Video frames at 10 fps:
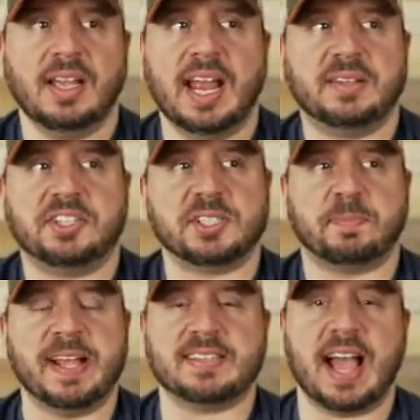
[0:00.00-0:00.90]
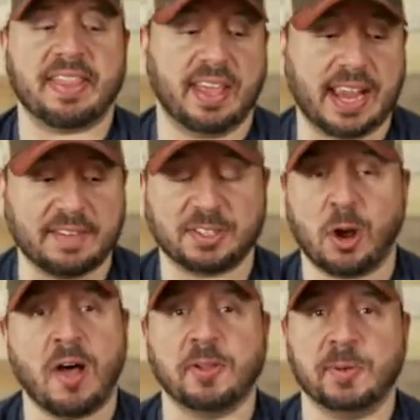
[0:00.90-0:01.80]
It just base. I think after
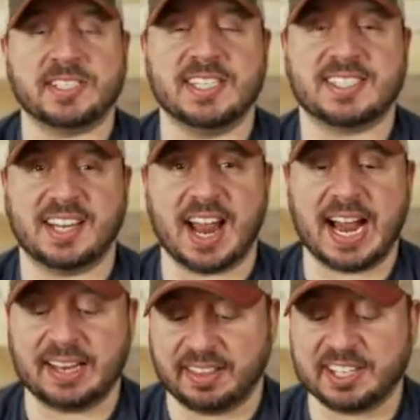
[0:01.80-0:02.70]
all the whiskeys tonight,